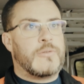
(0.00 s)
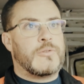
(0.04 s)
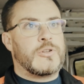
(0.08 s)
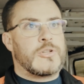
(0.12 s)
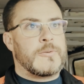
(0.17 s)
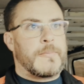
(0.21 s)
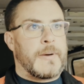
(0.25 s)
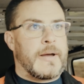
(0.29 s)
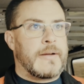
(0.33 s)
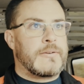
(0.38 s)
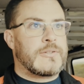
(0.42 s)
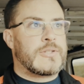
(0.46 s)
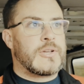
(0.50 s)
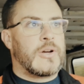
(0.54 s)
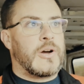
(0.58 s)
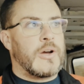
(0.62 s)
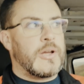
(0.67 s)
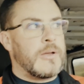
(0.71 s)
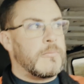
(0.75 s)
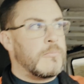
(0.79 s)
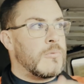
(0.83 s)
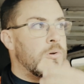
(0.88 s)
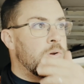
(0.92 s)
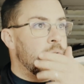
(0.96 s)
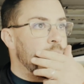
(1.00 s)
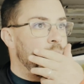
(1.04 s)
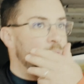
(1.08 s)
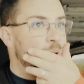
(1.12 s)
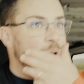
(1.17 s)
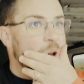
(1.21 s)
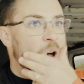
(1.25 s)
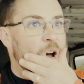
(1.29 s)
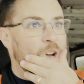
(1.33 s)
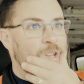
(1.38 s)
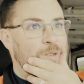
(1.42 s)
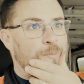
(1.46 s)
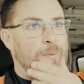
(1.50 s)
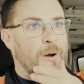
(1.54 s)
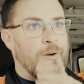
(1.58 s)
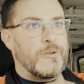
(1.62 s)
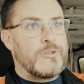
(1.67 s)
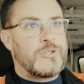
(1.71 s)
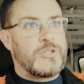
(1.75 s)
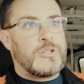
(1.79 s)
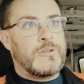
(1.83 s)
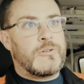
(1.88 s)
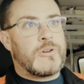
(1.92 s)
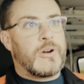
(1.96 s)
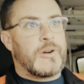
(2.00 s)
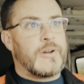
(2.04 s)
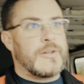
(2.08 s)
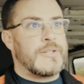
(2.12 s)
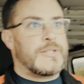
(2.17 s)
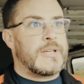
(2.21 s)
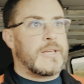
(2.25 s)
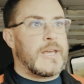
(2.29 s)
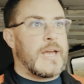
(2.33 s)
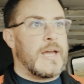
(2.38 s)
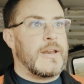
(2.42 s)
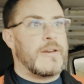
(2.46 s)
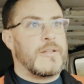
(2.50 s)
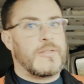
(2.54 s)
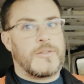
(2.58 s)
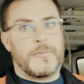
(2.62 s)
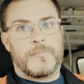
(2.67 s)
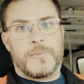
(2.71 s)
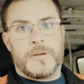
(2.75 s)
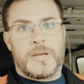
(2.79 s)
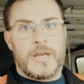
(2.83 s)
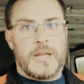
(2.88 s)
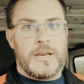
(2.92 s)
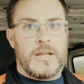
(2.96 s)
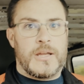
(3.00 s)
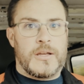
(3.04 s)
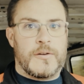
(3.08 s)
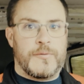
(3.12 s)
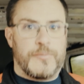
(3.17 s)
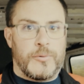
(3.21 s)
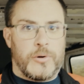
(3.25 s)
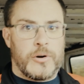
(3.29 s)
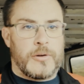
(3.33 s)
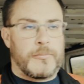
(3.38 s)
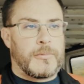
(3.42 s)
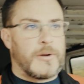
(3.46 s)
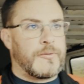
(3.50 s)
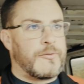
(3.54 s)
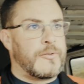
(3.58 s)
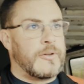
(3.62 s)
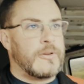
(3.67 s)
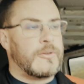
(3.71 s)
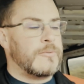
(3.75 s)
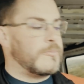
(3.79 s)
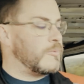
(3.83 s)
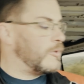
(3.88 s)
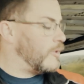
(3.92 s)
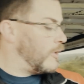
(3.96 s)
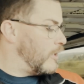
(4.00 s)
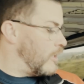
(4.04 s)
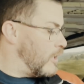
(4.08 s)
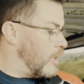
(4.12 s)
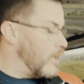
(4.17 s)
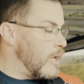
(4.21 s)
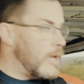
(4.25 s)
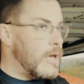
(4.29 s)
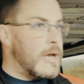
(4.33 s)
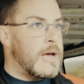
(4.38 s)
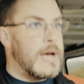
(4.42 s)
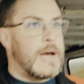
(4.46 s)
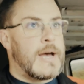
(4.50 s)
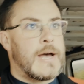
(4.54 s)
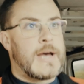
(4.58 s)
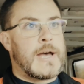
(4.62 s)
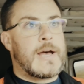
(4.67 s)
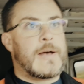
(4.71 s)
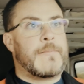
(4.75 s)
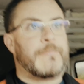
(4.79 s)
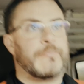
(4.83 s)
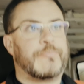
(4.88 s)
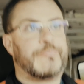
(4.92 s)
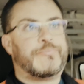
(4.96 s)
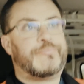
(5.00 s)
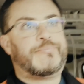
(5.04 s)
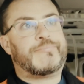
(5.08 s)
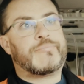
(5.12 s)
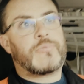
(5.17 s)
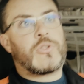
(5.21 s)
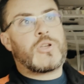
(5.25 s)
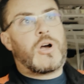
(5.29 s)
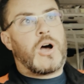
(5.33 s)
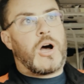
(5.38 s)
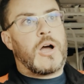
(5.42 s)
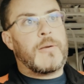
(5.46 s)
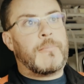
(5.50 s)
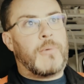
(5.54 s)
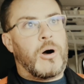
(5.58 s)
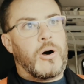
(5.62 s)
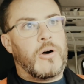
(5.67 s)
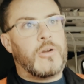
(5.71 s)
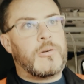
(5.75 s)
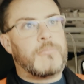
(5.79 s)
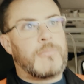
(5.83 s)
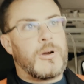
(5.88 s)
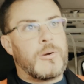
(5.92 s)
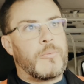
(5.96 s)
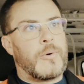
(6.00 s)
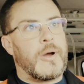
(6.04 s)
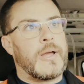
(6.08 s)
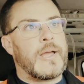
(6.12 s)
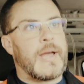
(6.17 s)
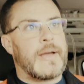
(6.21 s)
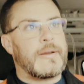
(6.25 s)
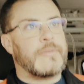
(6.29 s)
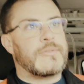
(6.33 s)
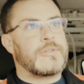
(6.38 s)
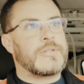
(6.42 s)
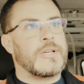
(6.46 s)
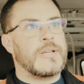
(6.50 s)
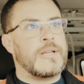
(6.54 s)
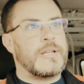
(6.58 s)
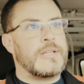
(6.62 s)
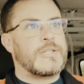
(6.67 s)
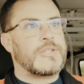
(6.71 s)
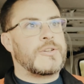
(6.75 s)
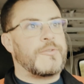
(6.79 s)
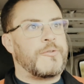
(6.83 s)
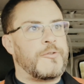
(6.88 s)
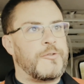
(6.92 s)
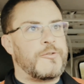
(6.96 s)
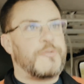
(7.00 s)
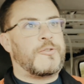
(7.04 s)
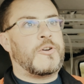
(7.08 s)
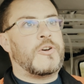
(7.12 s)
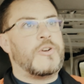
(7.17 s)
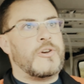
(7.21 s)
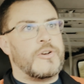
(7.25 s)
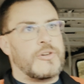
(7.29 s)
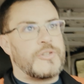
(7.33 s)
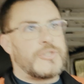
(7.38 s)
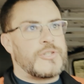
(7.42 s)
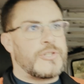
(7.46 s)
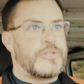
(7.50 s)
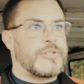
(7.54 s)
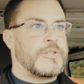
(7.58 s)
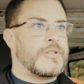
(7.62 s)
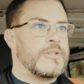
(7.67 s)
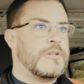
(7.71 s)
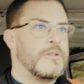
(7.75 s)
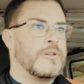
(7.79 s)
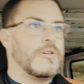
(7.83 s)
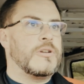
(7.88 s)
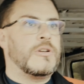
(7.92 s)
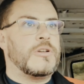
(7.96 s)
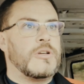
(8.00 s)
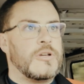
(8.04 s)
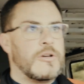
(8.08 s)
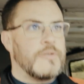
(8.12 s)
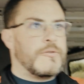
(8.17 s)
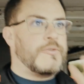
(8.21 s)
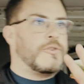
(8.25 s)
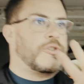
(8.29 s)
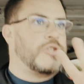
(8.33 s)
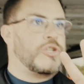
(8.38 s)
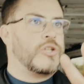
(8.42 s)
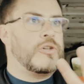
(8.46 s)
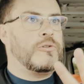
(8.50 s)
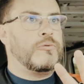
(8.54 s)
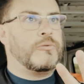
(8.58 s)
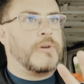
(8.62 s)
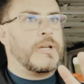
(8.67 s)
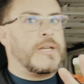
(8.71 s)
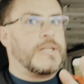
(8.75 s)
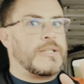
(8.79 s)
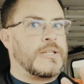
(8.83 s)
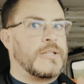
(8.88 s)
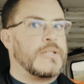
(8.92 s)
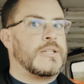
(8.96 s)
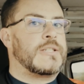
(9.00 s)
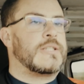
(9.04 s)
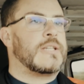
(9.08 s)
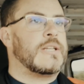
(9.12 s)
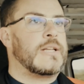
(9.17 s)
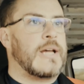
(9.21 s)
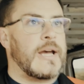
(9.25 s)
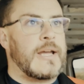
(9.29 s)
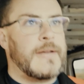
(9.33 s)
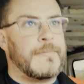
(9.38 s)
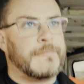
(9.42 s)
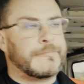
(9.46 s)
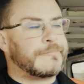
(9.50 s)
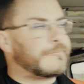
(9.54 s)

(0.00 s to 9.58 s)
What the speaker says: about time I spoke to you guys again at the beginning of one of my films. I'm on my way out, and it's a first for two reasons today.